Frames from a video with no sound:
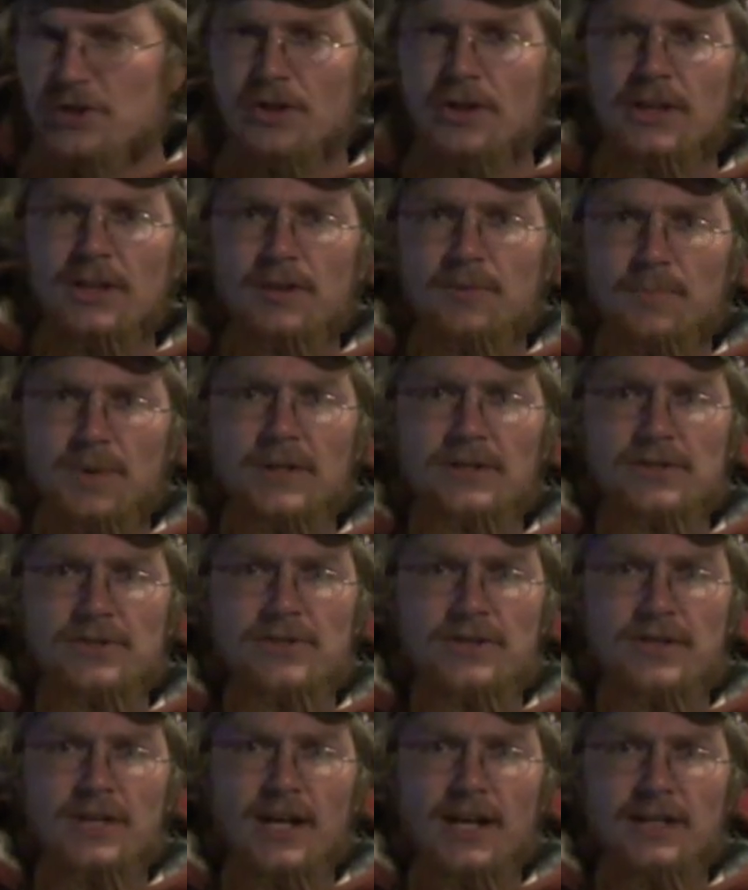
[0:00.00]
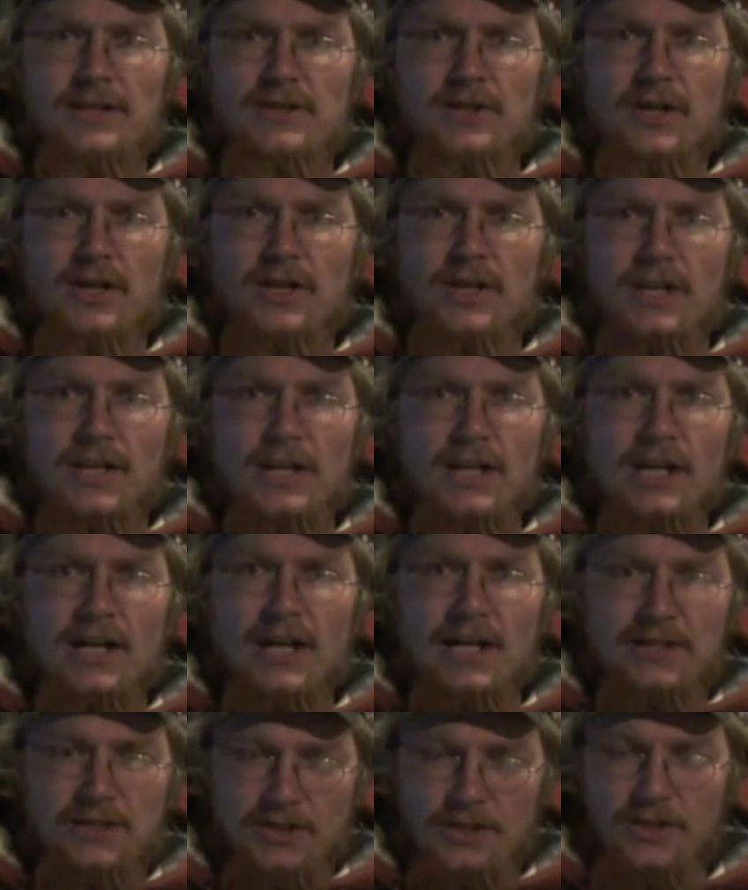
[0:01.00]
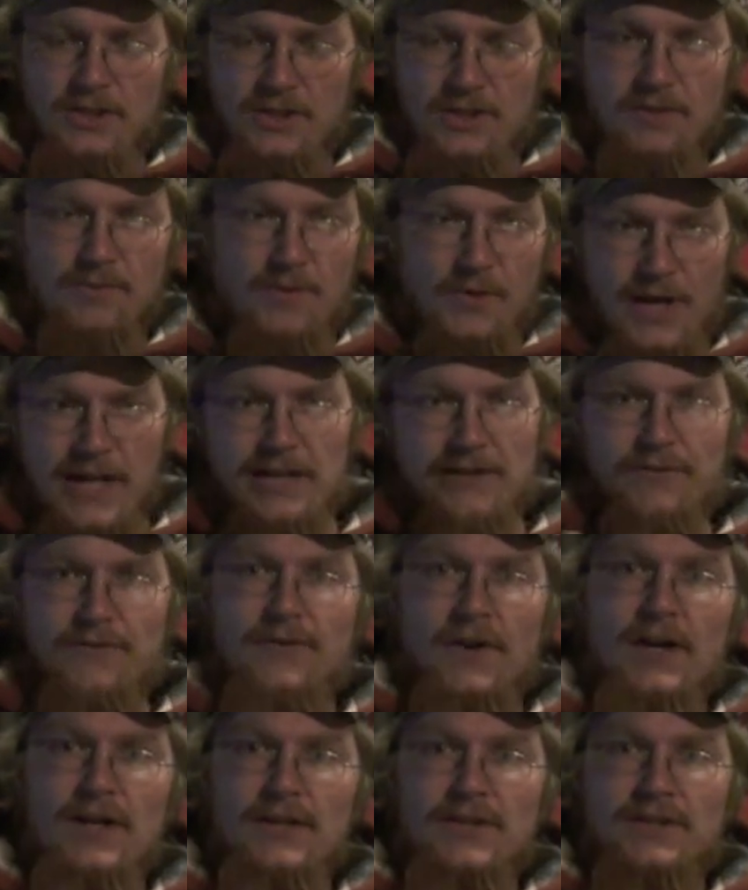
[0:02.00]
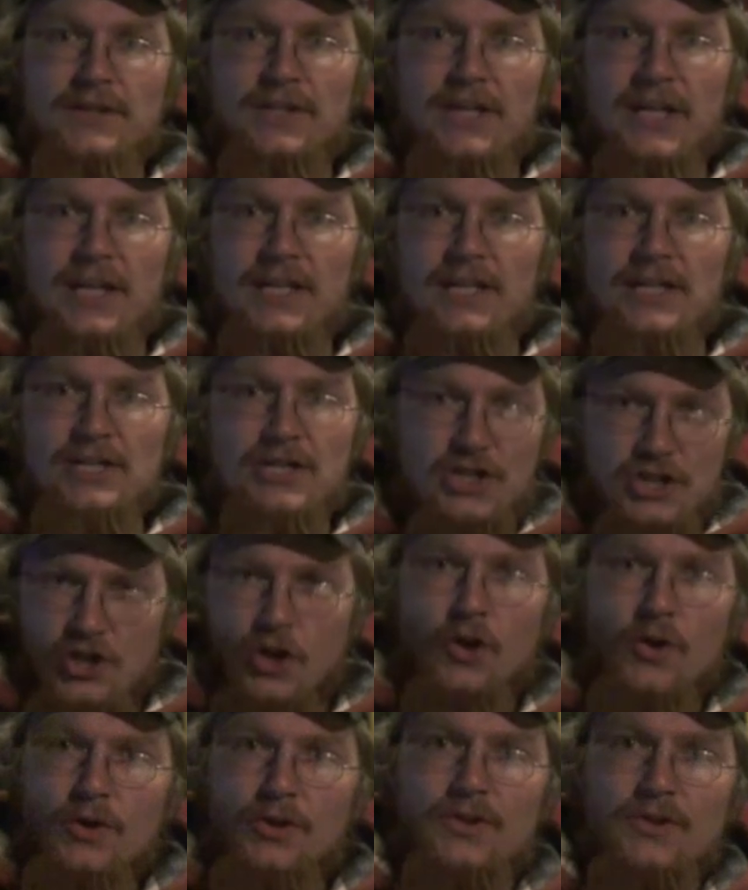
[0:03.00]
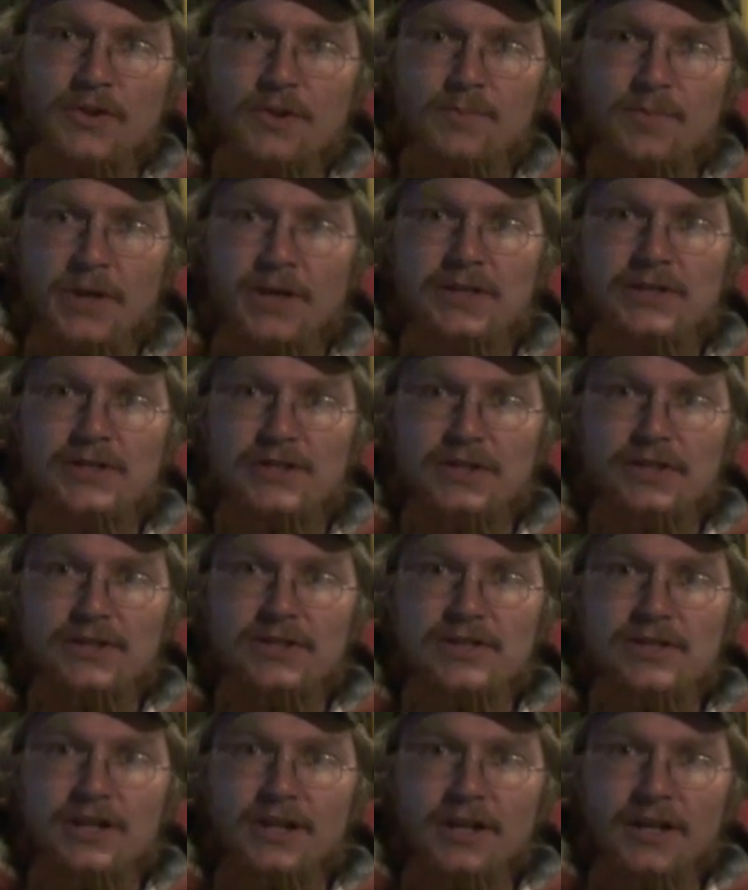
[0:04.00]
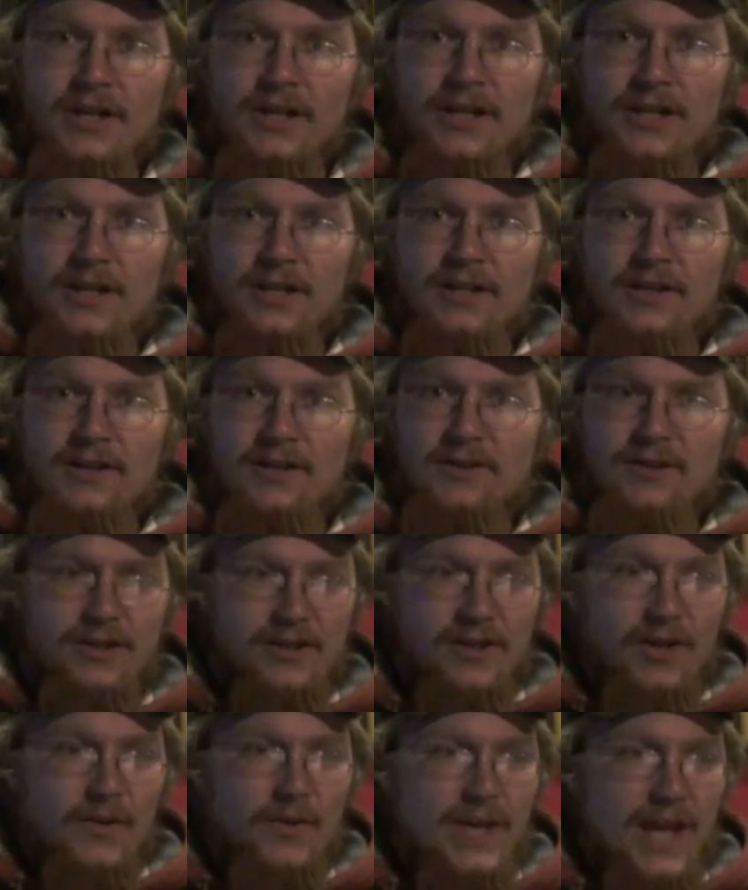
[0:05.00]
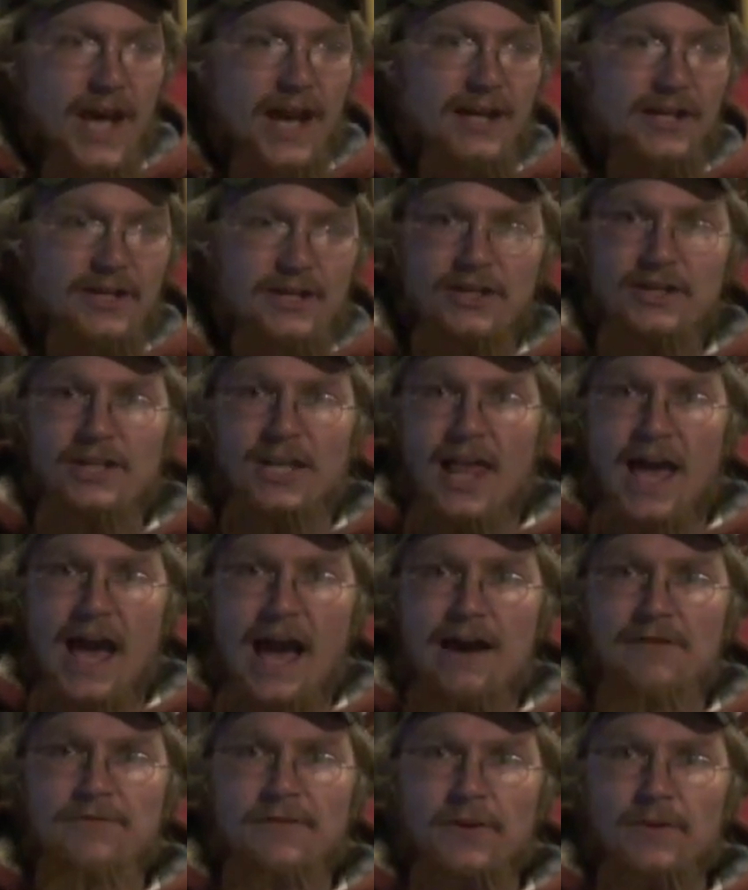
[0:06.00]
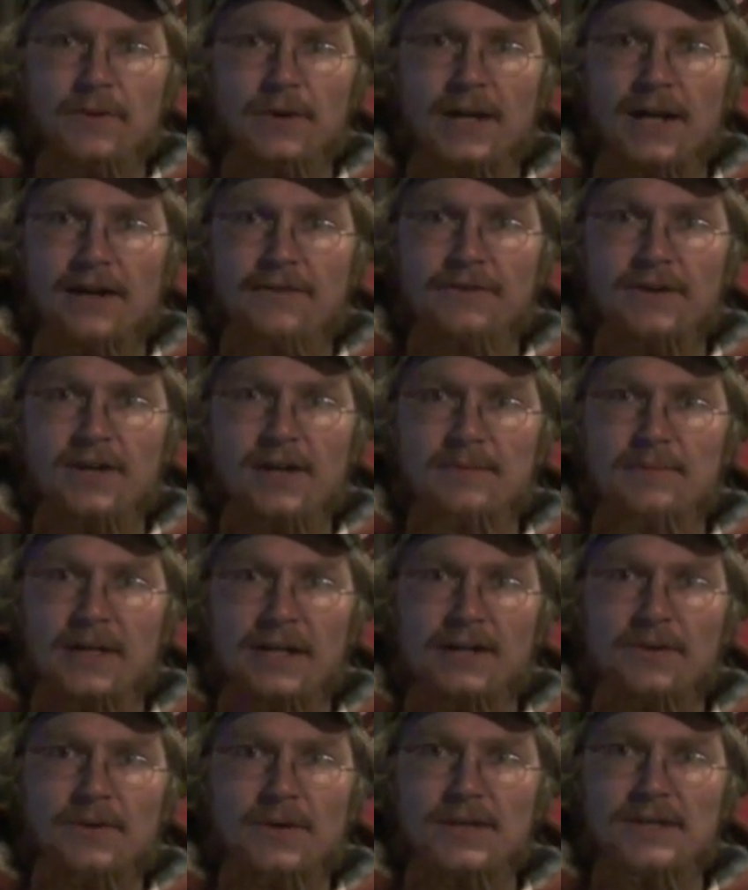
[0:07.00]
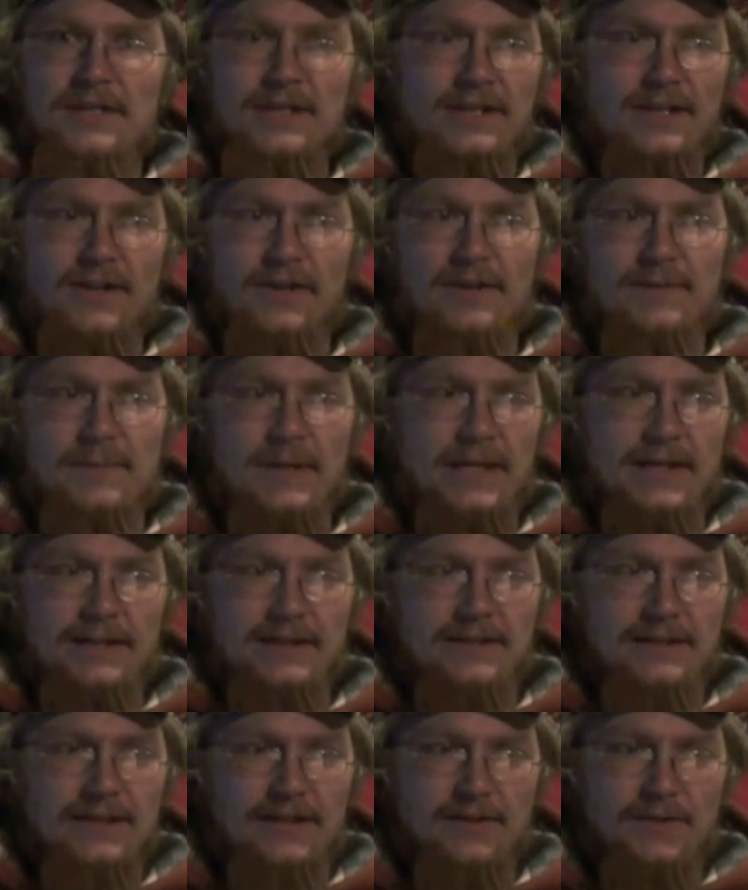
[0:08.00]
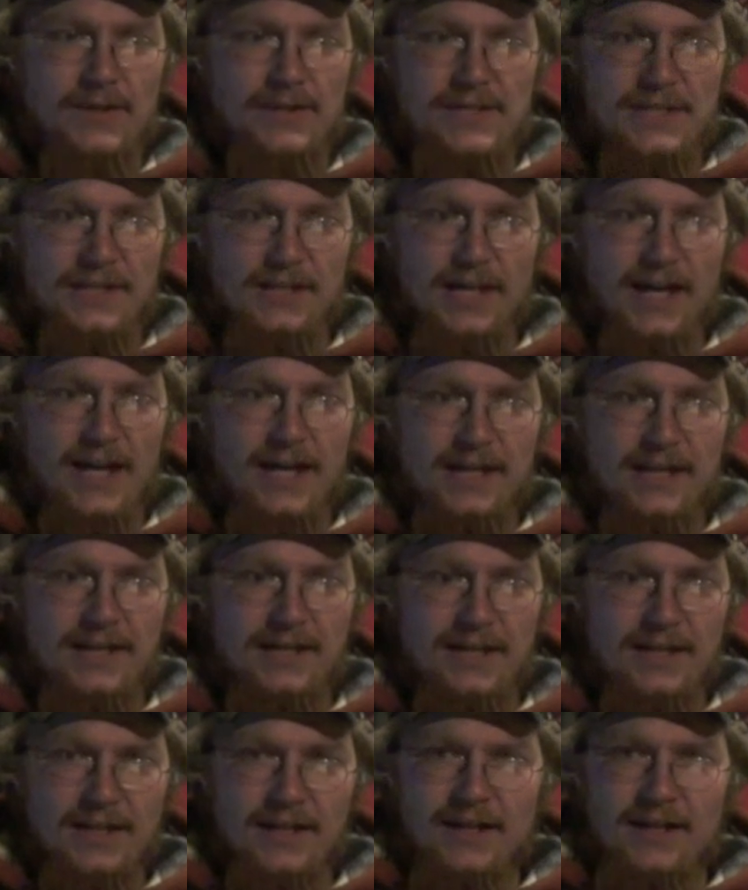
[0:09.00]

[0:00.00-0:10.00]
show you the pictures that I took, and, and I took them right in front of the lady, showed her the pictures. You know, we had a good laugh or whatever. I mean, it was, you know what I mean? It wasn't like,